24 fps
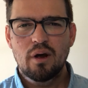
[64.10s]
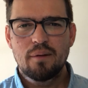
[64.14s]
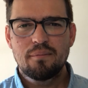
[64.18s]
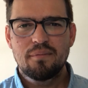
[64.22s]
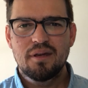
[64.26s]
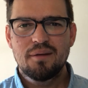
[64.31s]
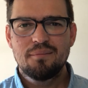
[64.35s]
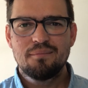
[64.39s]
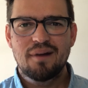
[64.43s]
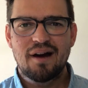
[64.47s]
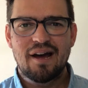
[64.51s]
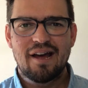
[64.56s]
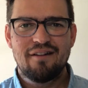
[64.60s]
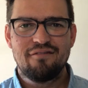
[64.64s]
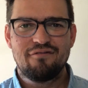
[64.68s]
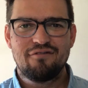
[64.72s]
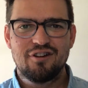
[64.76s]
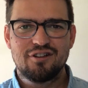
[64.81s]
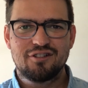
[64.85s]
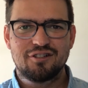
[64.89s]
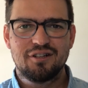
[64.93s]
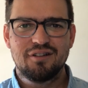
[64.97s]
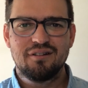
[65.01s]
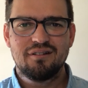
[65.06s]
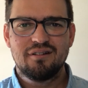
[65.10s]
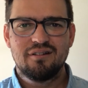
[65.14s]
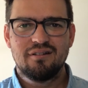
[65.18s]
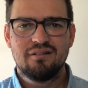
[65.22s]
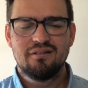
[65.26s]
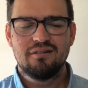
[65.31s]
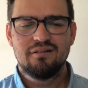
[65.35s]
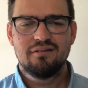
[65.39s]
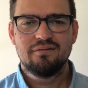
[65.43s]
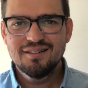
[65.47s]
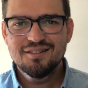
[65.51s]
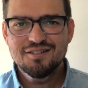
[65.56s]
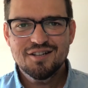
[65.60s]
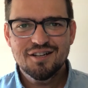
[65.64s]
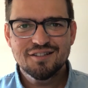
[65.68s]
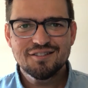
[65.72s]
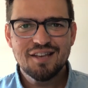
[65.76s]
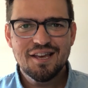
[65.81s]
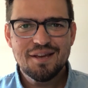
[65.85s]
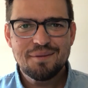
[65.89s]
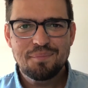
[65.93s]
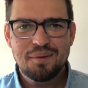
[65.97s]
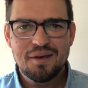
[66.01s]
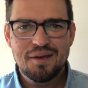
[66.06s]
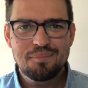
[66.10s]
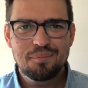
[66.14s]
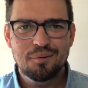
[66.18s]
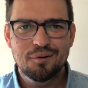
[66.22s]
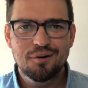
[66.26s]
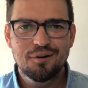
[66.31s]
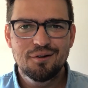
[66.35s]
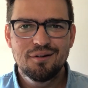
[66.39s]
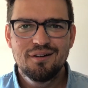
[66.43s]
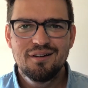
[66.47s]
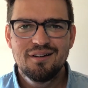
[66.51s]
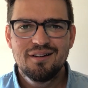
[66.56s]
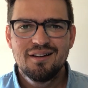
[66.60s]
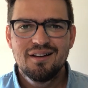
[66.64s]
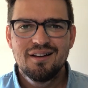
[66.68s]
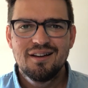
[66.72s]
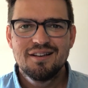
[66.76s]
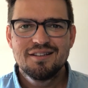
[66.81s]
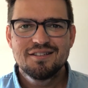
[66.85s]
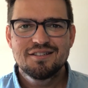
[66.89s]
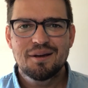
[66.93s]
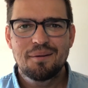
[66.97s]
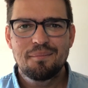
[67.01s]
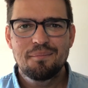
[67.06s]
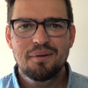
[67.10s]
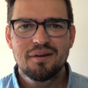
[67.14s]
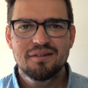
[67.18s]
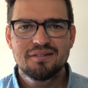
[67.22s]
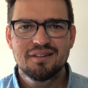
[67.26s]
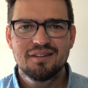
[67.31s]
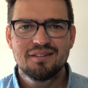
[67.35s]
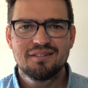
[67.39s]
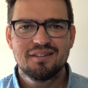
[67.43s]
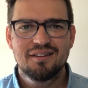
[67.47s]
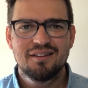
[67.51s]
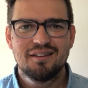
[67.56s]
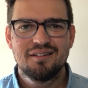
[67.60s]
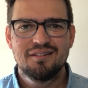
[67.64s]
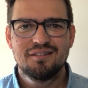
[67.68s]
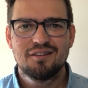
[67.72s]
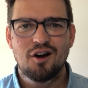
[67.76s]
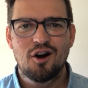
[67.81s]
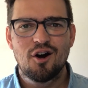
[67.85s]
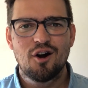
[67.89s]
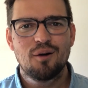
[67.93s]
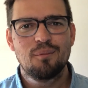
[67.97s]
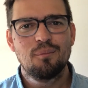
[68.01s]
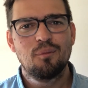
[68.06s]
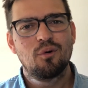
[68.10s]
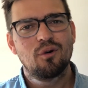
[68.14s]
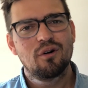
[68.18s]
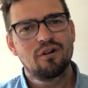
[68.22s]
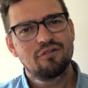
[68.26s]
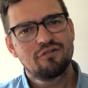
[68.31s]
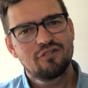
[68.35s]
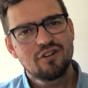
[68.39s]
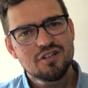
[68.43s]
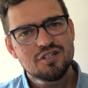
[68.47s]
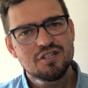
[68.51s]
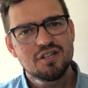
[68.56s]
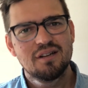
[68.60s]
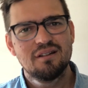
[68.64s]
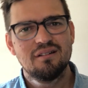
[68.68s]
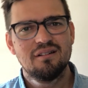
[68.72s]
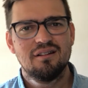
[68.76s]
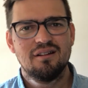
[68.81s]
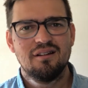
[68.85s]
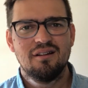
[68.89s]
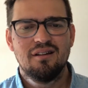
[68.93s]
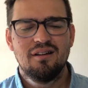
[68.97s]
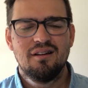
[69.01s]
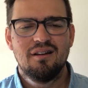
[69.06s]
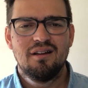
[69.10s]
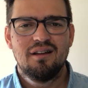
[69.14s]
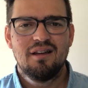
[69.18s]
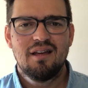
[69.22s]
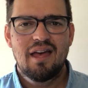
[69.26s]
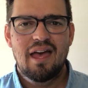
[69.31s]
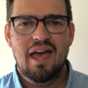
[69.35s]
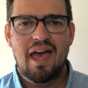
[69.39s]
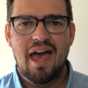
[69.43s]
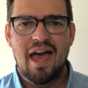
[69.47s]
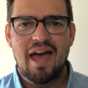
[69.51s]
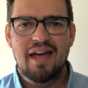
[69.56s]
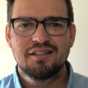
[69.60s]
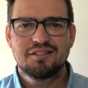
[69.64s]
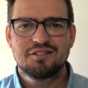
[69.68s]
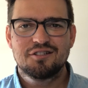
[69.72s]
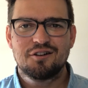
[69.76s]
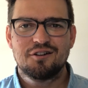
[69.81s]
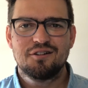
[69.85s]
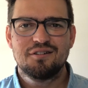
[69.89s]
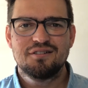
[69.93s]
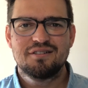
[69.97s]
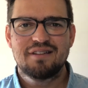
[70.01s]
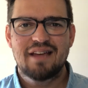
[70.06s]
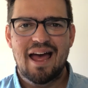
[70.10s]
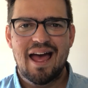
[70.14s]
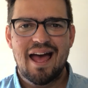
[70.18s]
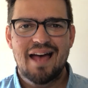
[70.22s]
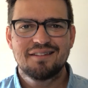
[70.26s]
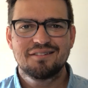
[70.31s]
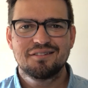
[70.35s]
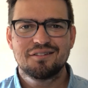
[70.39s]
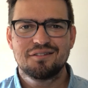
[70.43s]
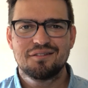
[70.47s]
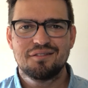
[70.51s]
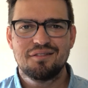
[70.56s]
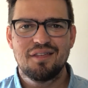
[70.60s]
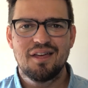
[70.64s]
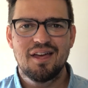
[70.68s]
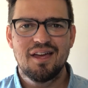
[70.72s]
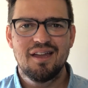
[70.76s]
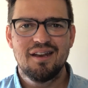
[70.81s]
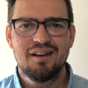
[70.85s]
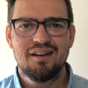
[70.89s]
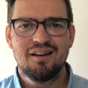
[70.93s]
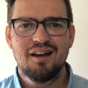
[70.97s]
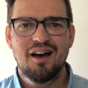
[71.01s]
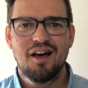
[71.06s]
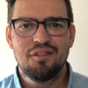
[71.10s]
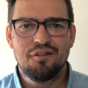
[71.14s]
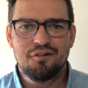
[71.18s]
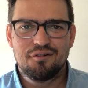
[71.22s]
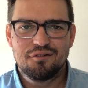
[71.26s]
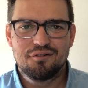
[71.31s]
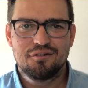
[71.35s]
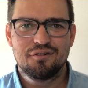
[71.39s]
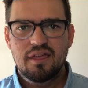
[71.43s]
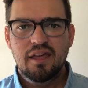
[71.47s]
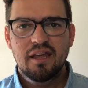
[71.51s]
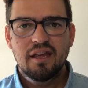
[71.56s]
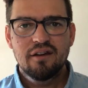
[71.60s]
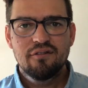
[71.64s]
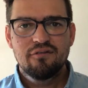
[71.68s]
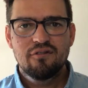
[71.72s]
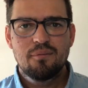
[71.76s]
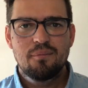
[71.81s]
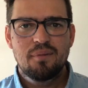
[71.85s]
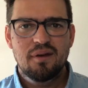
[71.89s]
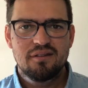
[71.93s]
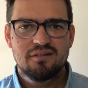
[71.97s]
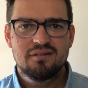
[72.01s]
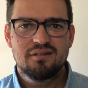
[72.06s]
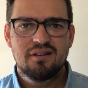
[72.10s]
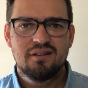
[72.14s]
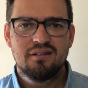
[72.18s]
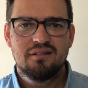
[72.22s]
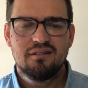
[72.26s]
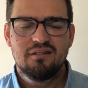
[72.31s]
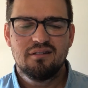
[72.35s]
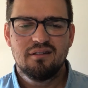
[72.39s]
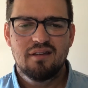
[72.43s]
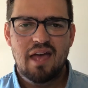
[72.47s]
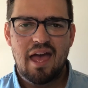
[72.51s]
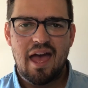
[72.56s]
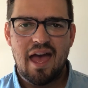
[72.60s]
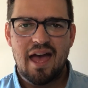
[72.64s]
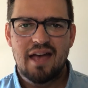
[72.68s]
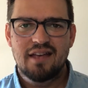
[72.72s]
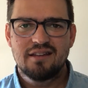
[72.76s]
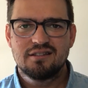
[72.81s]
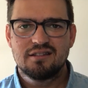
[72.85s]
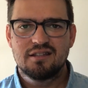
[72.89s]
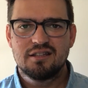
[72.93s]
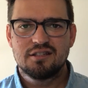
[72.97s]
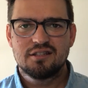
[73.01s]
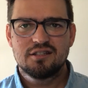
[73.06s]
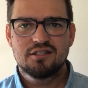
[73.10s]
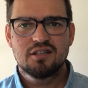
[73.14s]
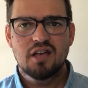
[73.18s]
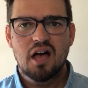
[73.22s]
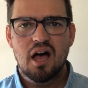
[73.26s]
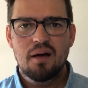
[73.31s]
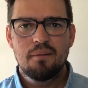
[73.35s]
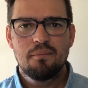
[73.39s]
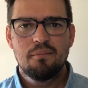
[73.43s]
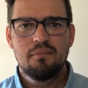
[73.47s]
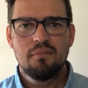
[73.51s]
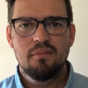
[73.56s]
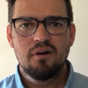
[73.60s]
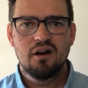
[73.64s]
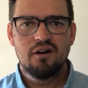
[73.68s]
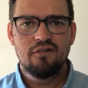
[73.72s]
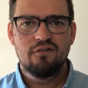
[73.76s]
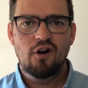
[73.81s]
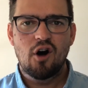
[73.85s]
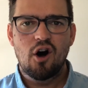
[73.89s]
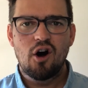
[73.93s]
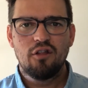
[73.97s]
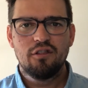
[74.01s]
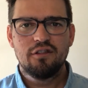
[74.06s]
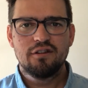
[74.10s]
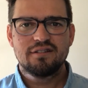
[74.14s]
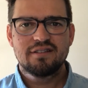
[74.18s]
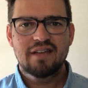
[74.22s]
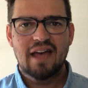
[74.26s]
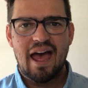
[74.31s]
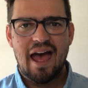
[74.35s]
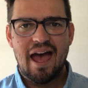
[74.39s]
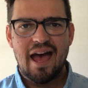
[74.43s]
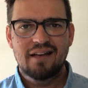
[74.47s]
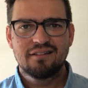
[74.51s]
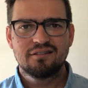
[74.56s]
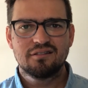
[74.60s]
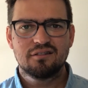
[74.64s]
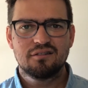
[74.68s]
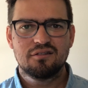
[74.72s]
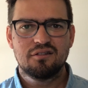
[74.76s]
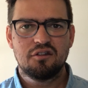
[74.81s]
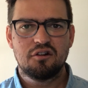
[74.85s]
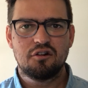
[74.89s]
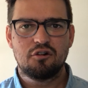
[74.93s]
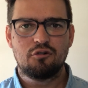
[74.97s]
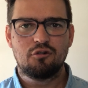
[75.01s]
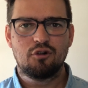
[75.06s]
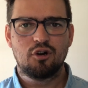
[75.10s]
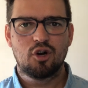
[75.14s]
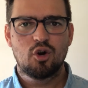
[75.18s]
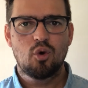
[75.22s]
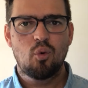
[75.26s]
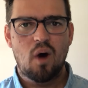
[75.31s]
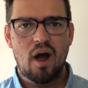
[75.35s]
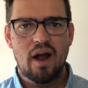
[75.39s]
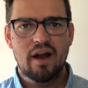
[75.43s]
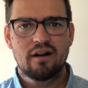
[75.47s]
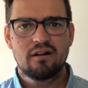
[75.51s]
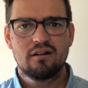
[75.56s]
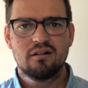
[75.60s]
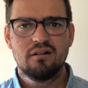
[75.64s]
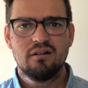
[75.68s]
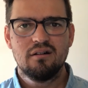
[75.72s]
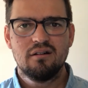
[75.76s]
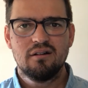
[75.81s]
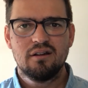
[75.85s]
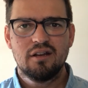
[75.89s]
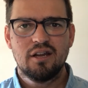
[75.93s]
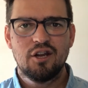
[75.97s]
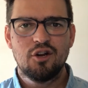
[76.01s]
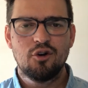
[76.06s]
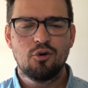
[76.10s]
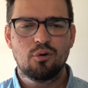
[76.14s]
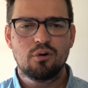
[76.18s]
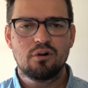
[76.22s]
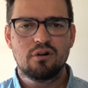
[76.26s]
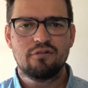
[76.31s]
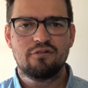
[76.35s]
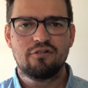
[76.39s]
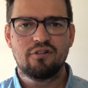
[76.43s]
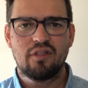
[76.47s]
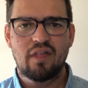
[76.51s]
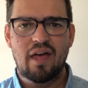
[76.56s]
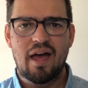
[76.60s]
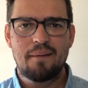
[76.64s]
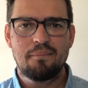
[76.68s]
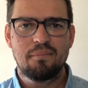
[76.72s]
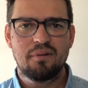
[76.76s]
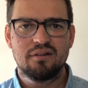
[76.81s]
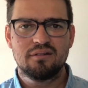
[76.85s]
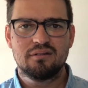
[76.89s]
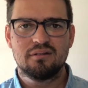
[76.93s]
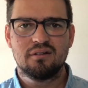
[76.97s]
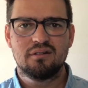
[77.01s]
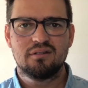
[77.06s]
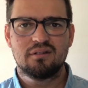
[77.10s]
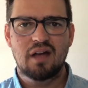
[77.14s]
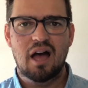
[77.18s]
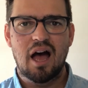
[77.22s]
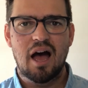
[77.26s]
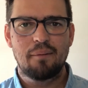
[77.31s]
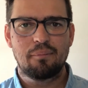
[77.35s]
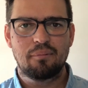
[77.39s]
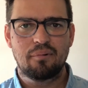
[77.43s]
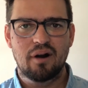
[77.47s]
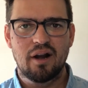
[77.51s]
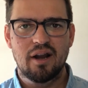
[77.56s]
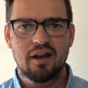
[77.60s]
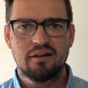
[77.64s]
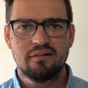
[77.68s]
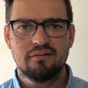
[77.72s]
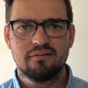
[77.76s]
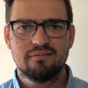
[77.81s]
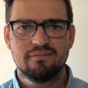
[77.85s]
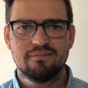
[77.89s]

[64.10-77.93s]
I mean by efficient? Just like people, some businesses are more efficient at certain tasks than others. Think of a business as the sum of all the tasks that are required in order for that business to operate.